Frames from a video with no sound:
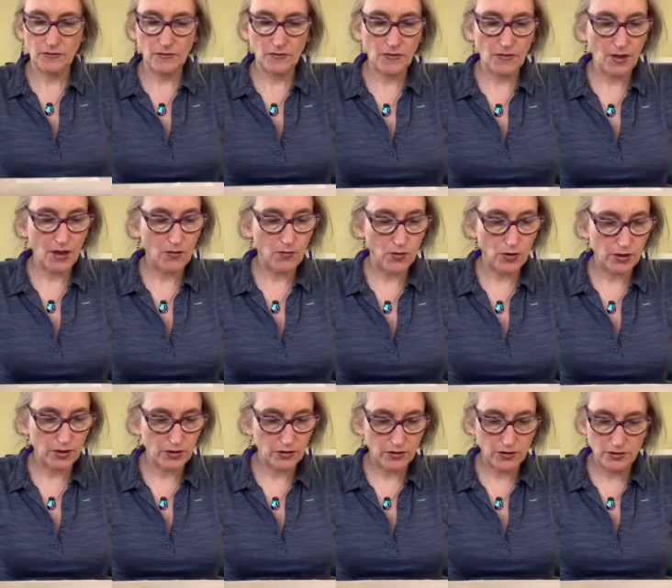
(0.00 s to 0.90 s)
And what
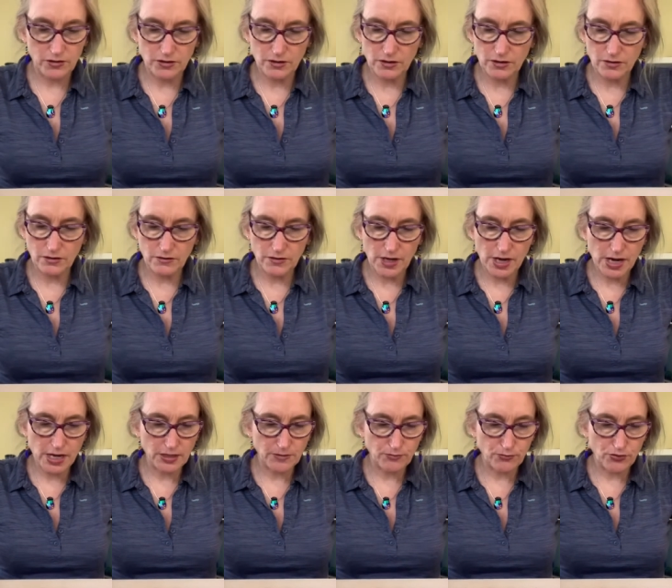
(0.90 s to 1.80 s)
you can do
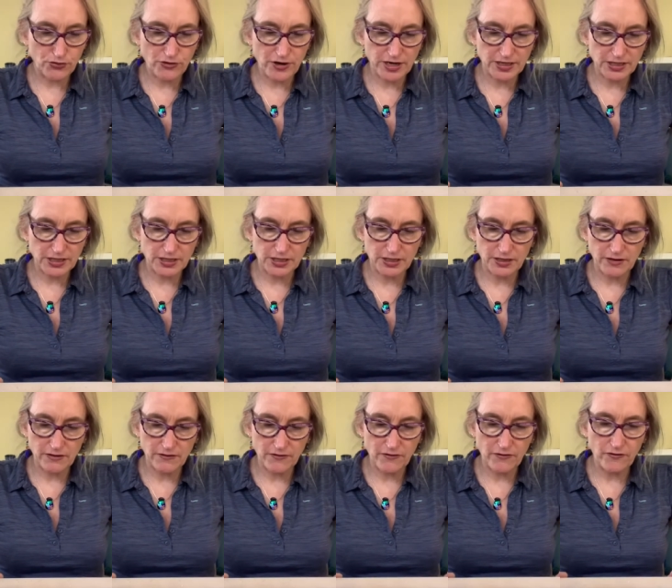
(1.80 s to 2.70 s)
is press it
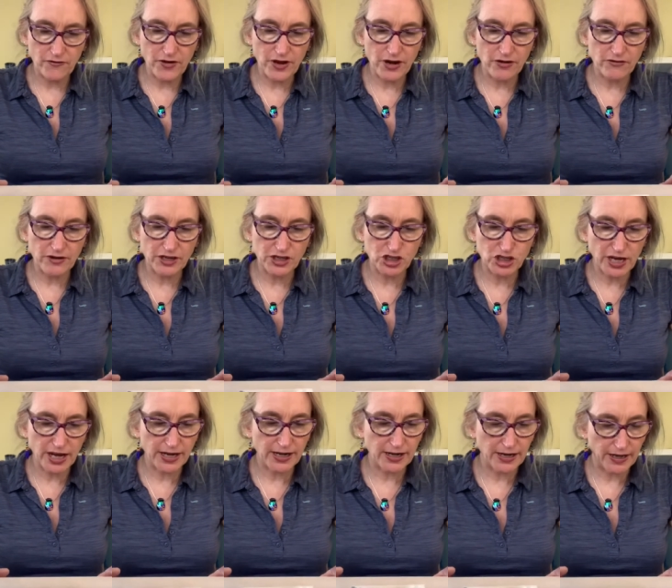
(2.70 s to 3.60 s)
in very
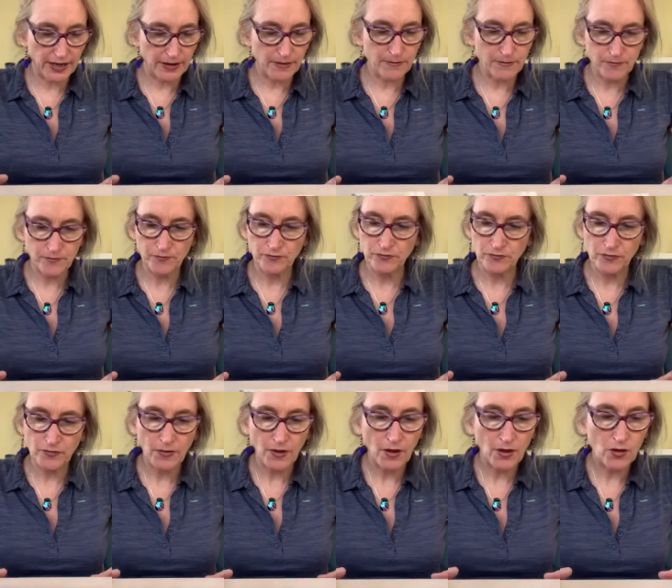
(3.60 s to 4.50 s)
gently
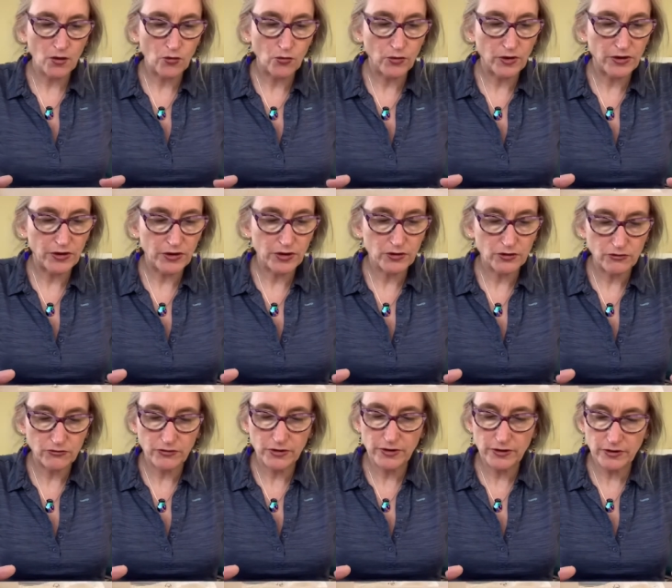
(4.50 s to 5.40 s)
with your
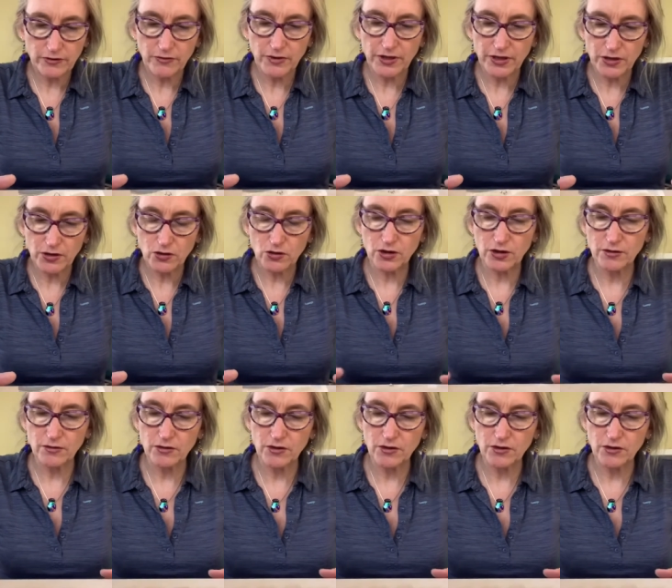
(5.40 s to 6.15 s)
roller.